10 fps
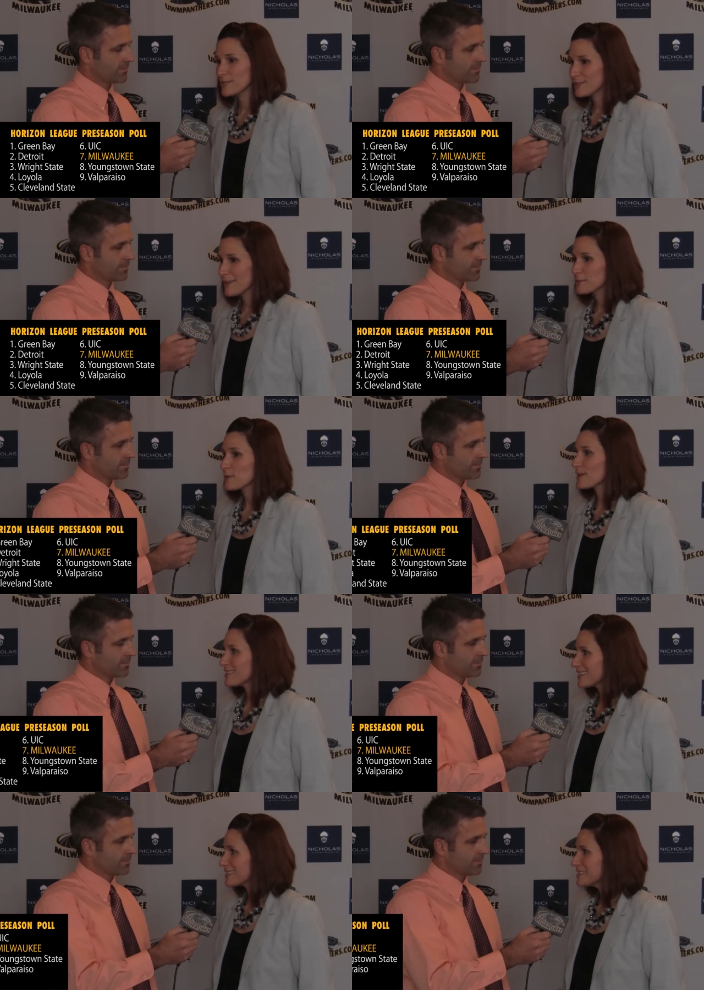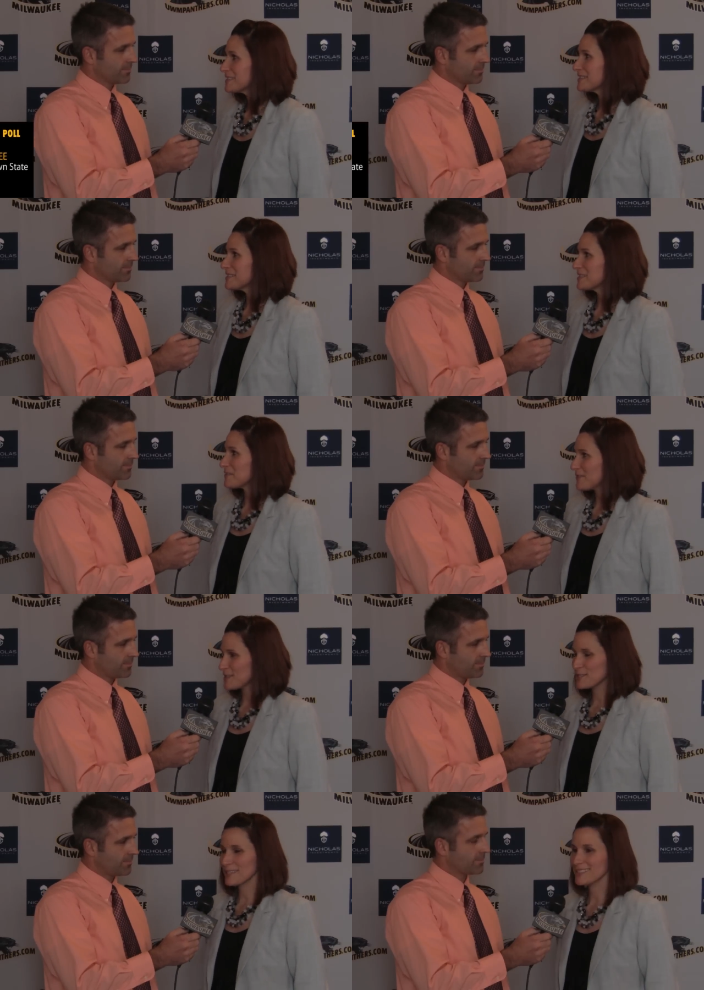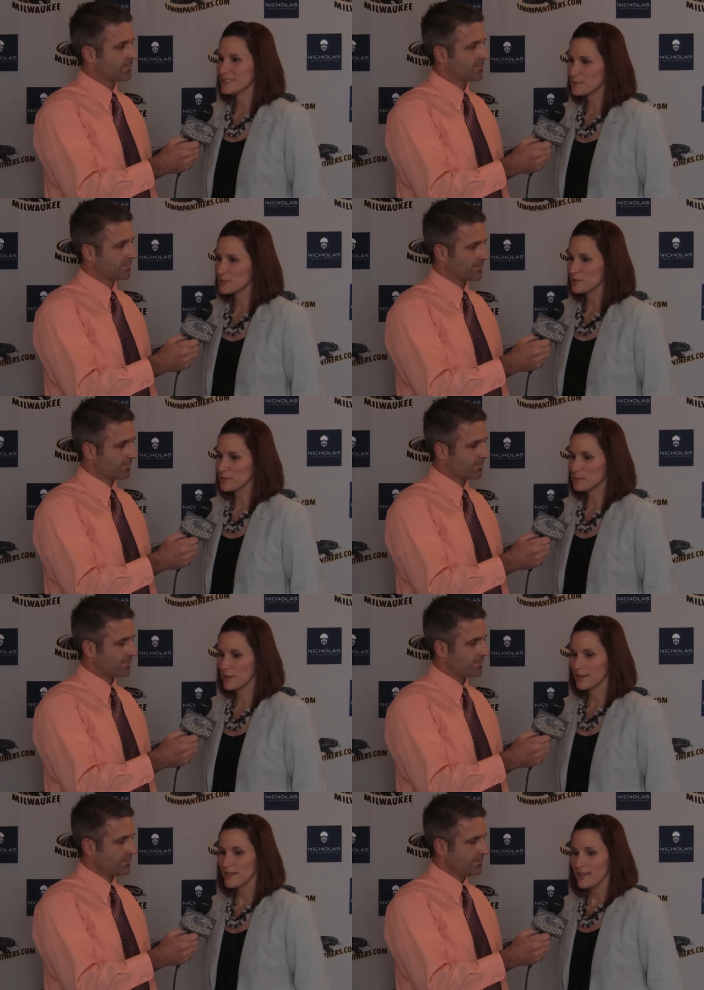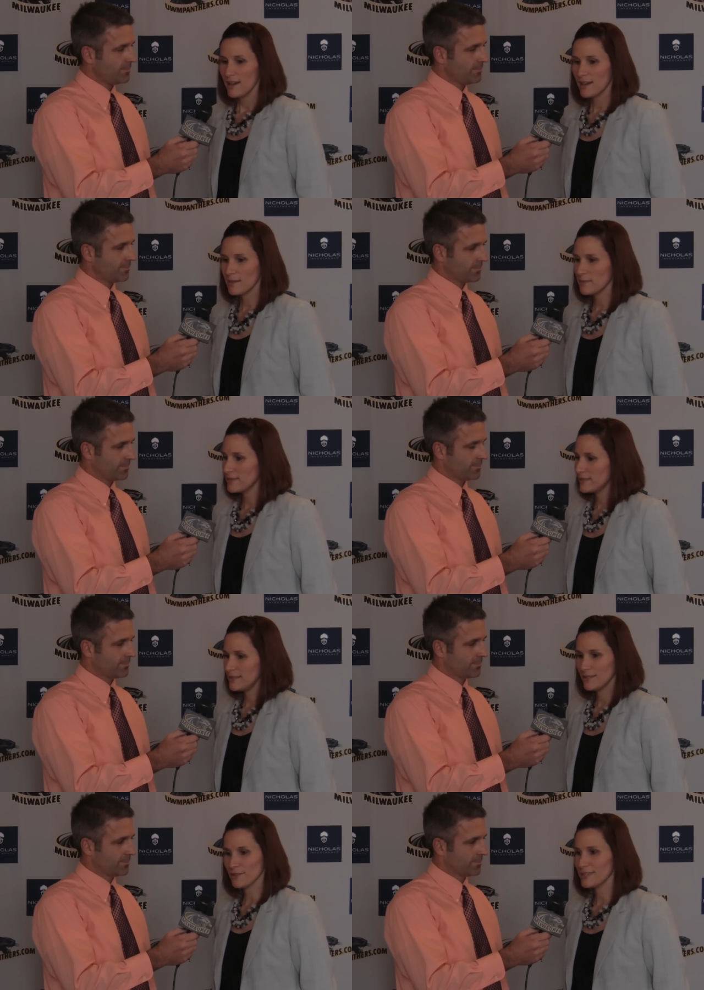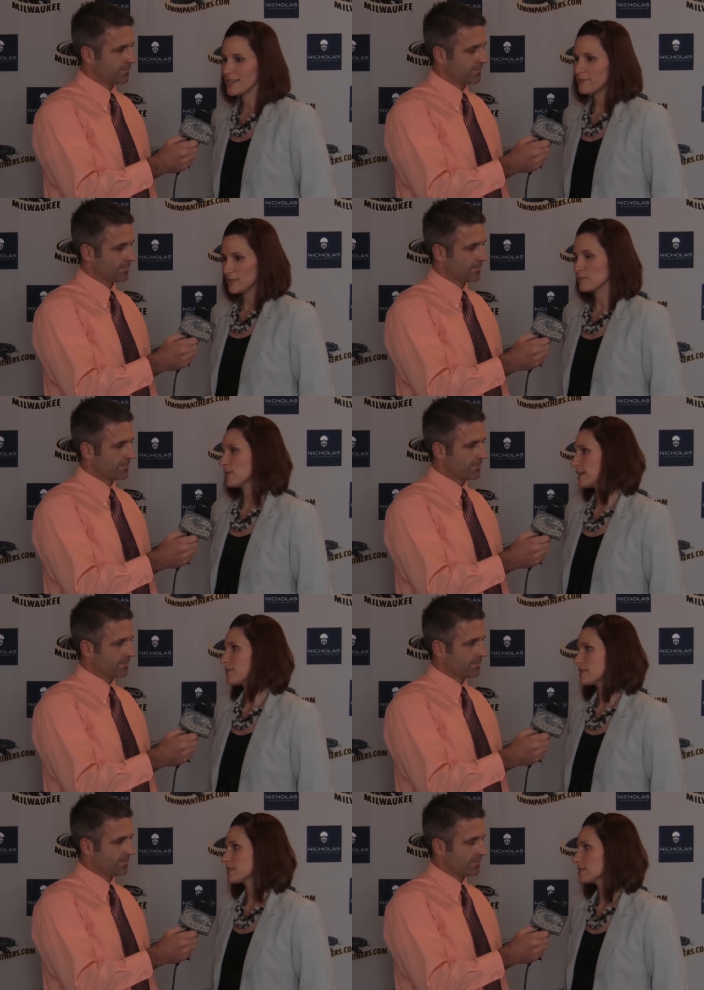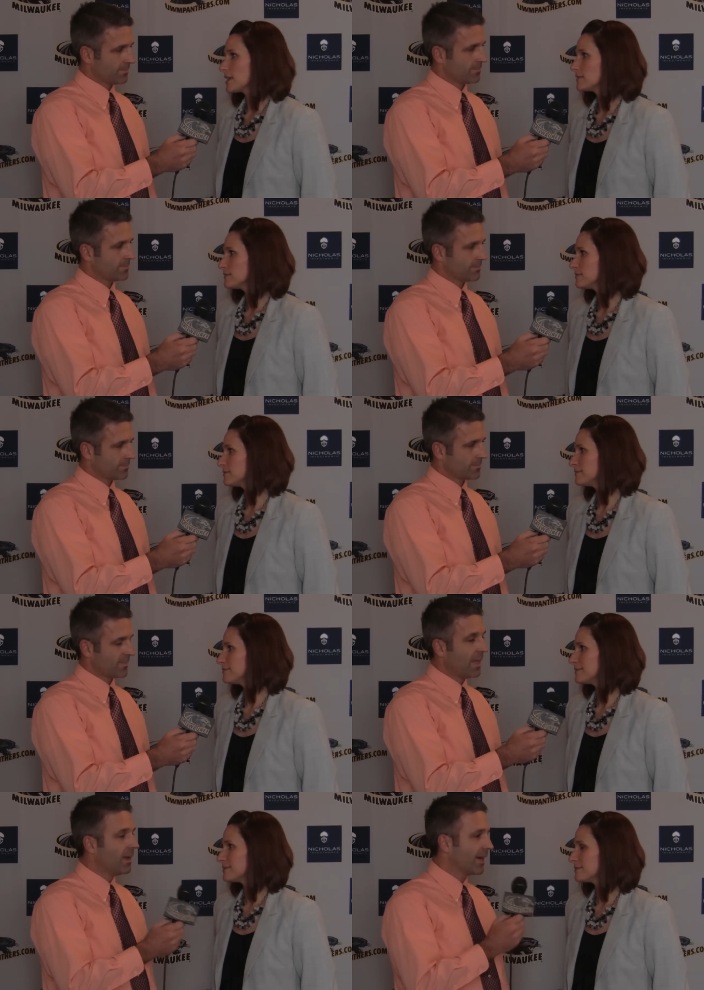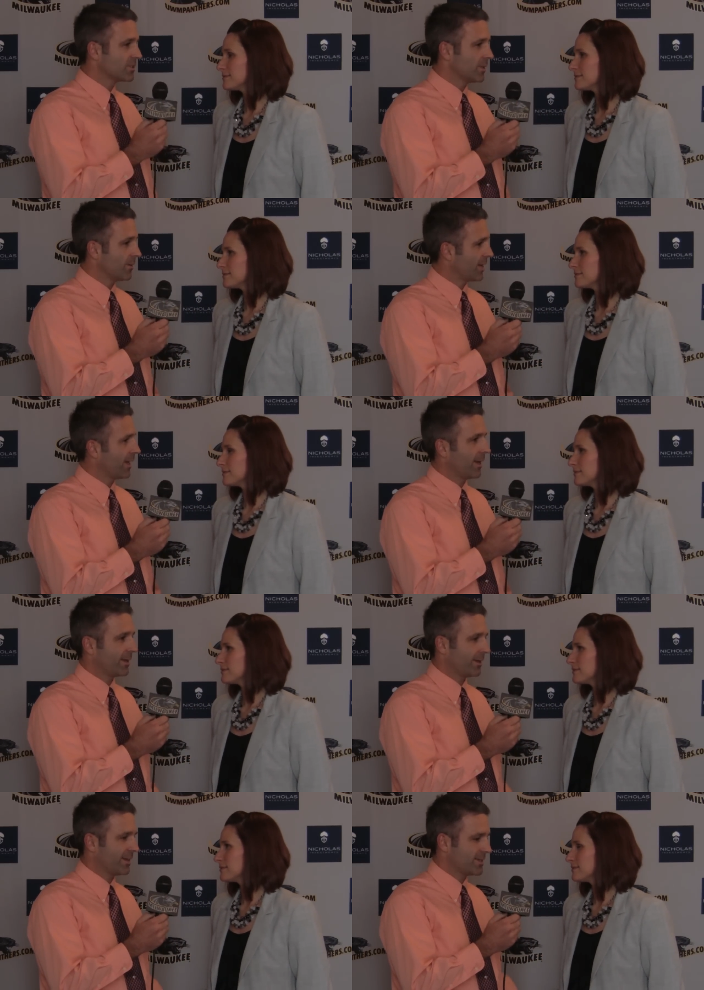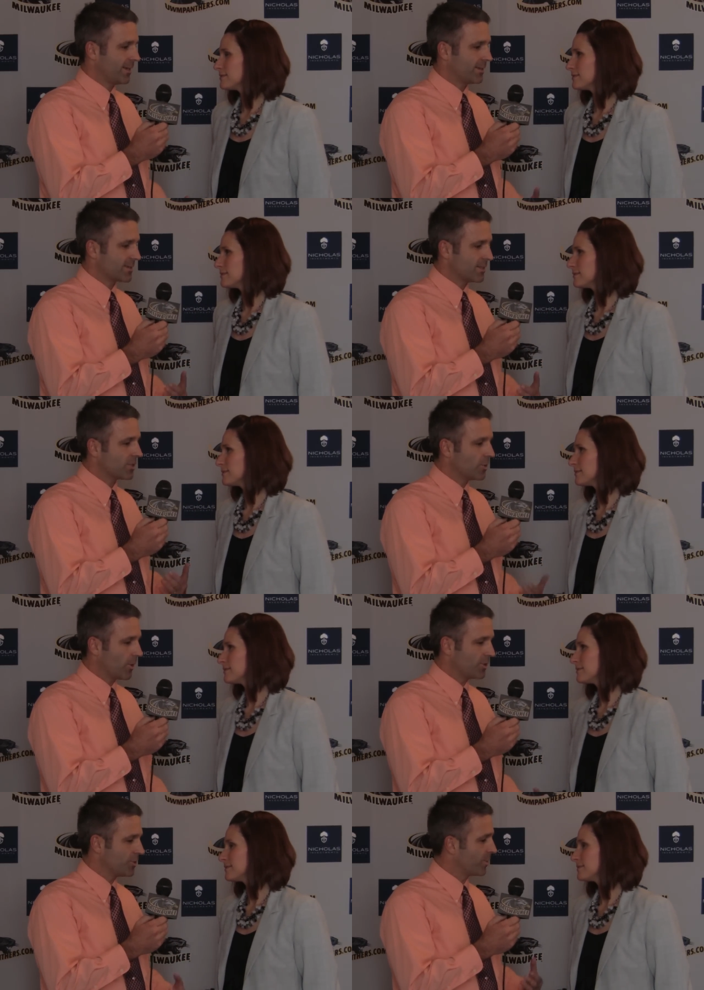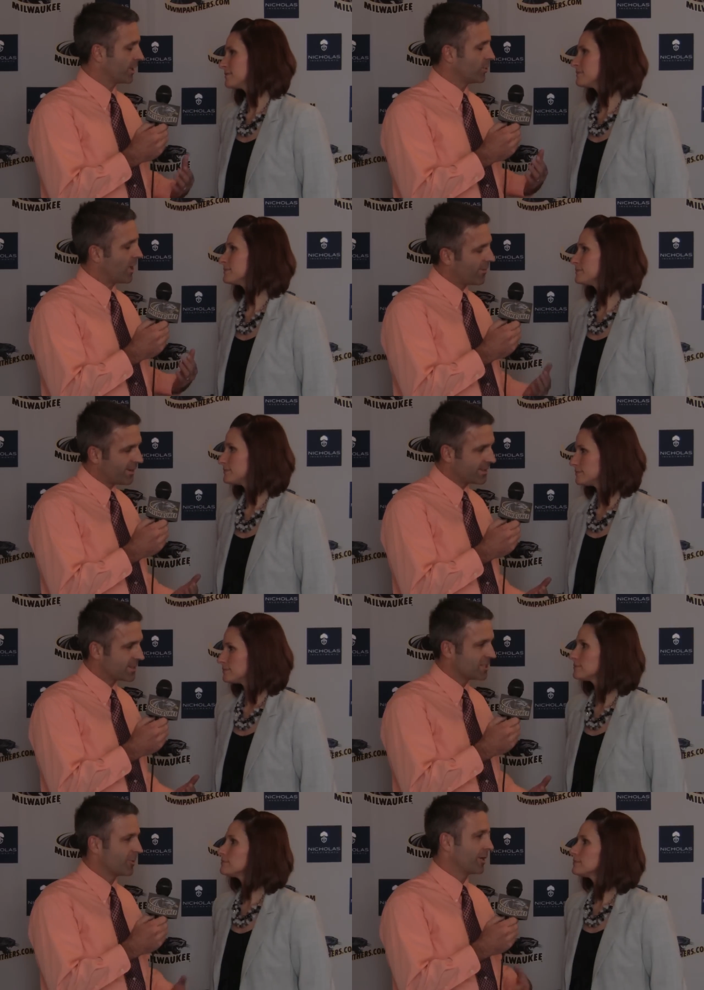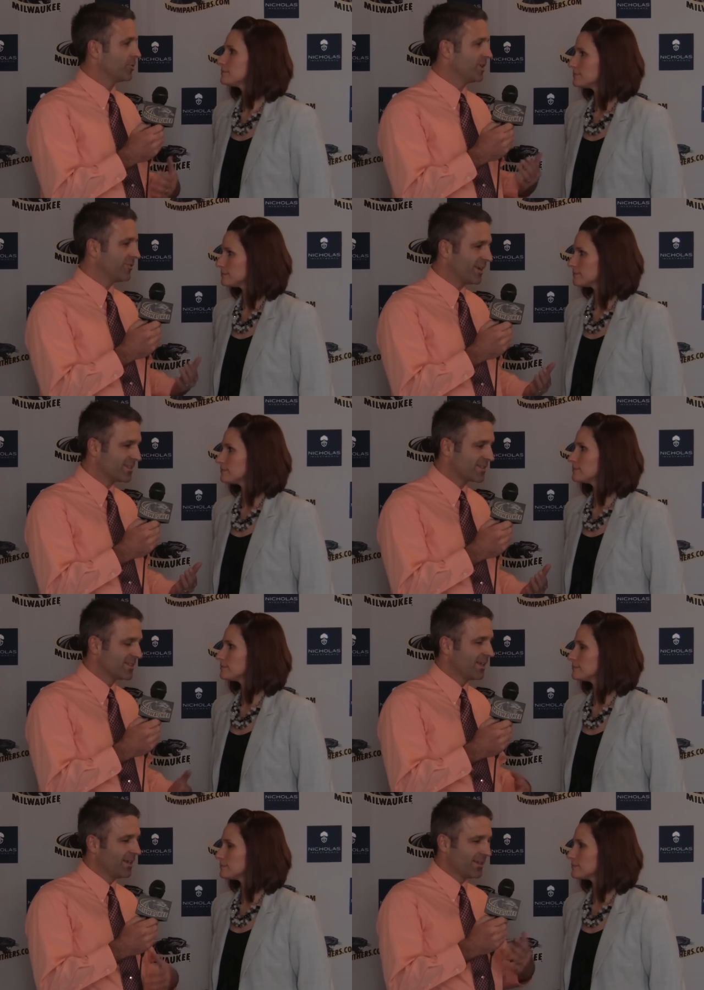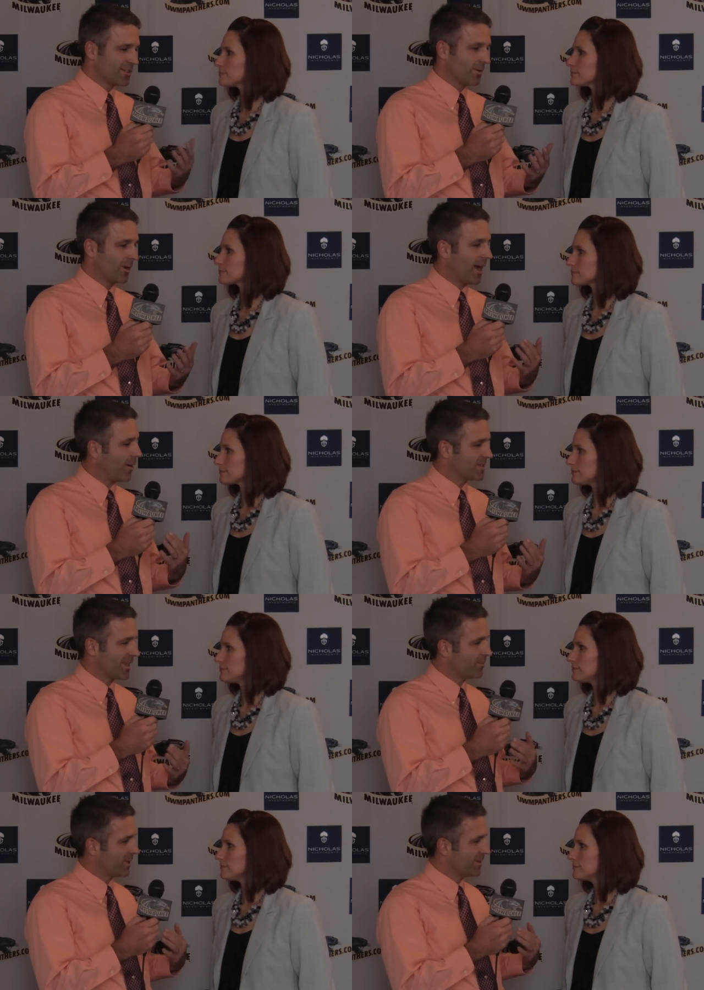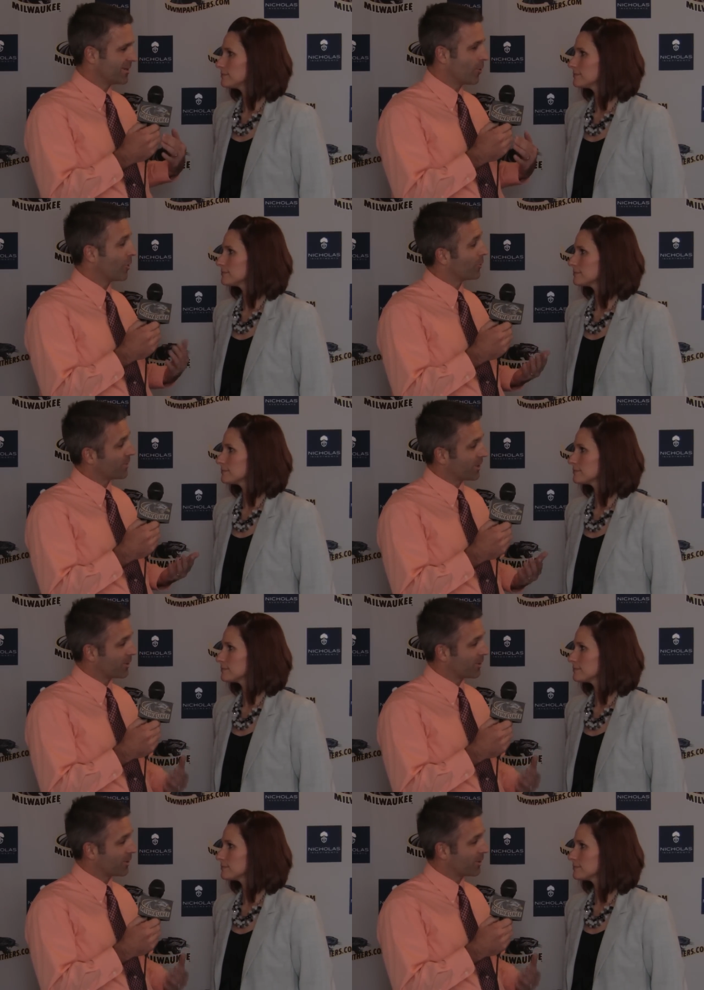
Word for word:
Speaker 1: still have to work on the consistency of finishing in some drills, but um, you know, they definitely bring it every single day.
Speaker 2: Excellent. Like I said, as, as a new coach, you bring a new offense, you bring a new defense. So how has that been going over with the